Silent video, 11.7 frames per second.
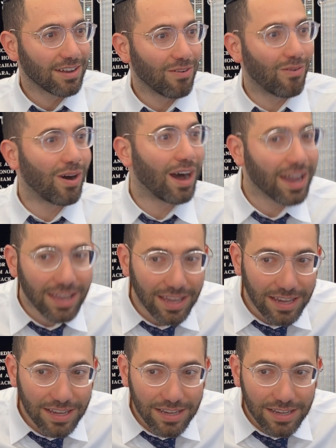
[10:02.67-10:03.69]
Why?
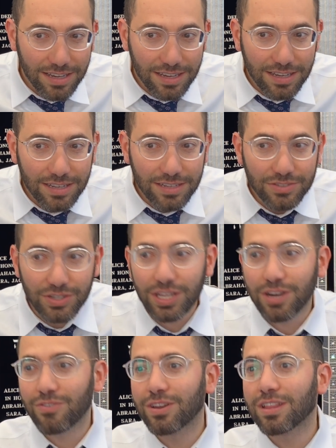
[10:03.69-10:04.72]
She
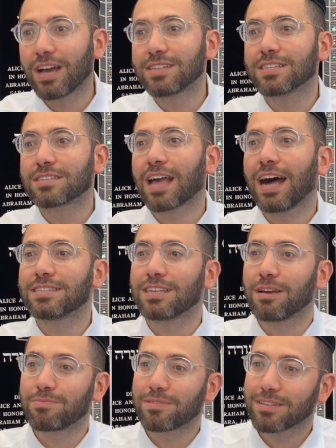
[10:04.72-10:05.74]
didn't realize this
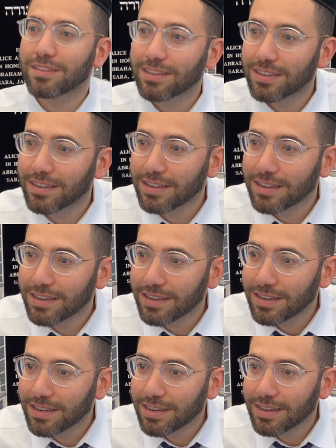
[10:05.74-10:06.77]
concept.
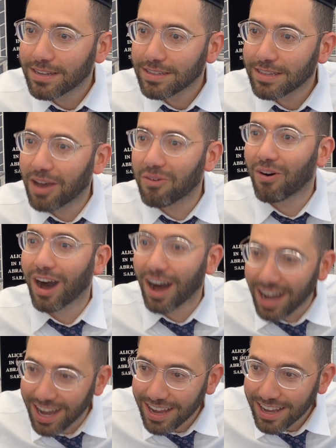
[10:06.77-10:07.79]
That
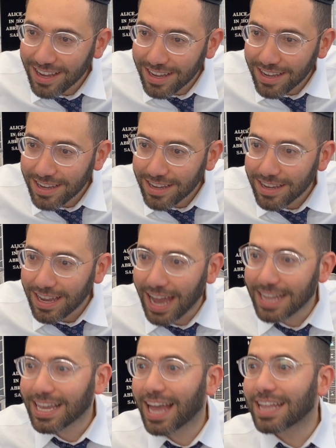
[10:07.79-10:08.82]
what?
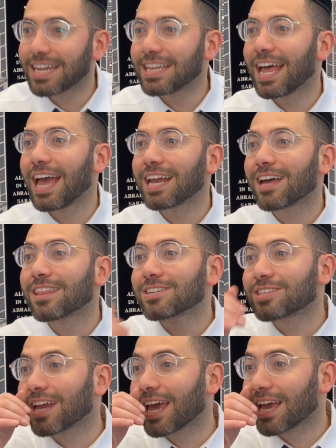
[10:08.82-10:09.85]
At the end of the day, nothing
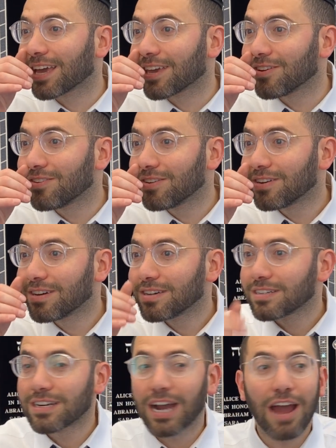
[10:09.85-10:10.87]
should anger you.
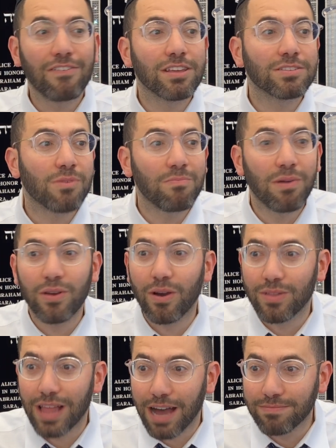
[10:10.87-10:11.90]
Everything's from Borei
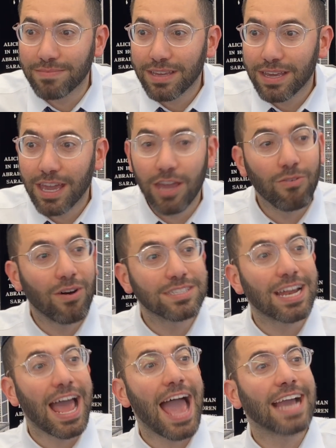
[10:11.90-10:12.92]
Olam. It was
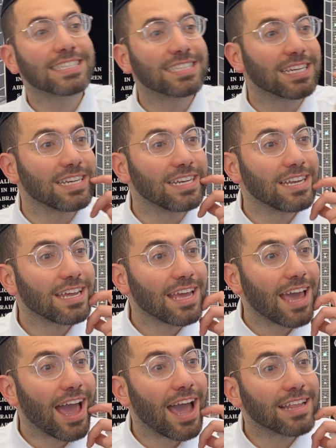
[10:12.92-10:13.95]
an accident.
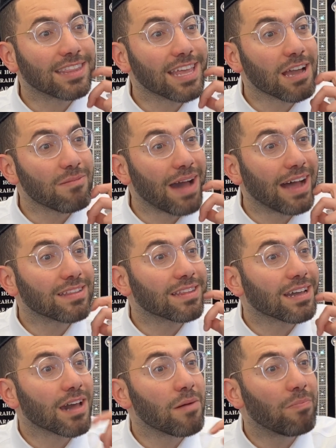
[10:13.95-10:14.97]
And think about
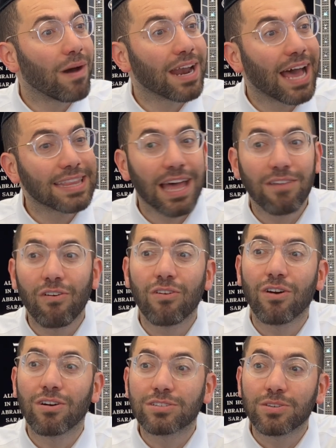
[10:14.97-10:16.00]
the kaparata
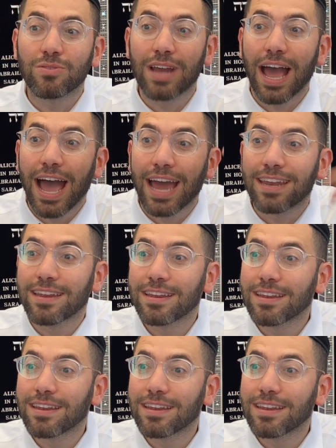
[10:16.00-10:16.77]
avonot she would have had.